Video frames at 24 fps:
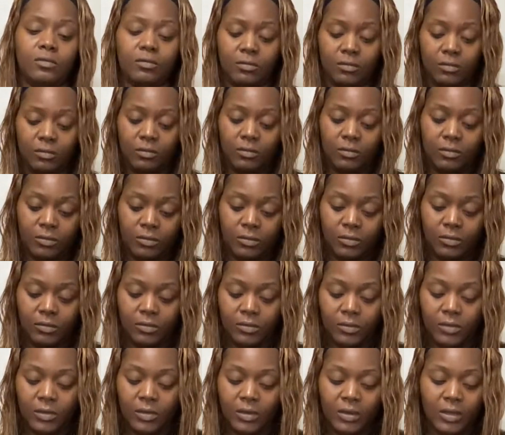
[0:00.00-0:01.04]

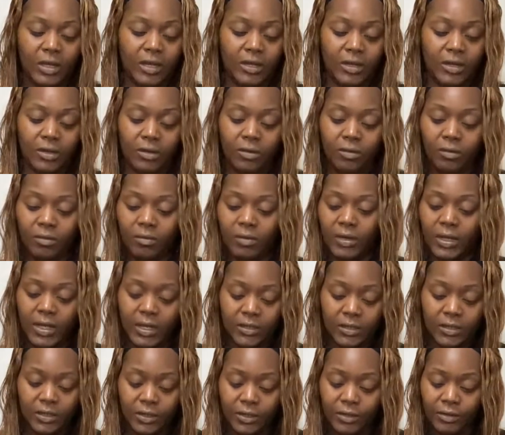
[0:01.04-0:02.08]
I don't, I
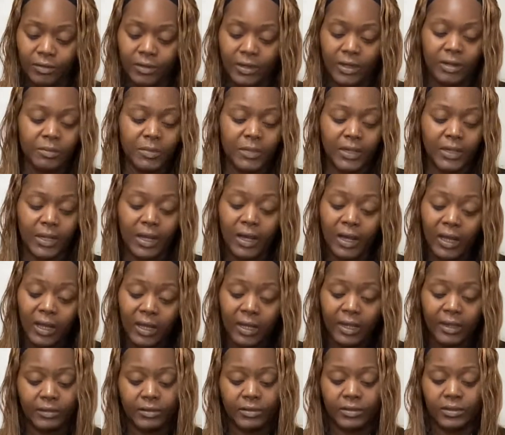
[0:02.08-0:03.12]
don't, I'm
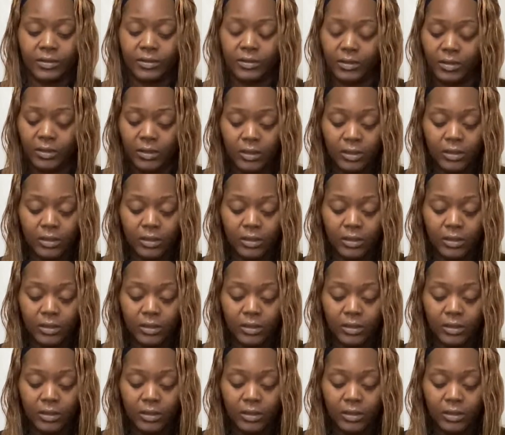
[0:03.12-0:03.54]
not.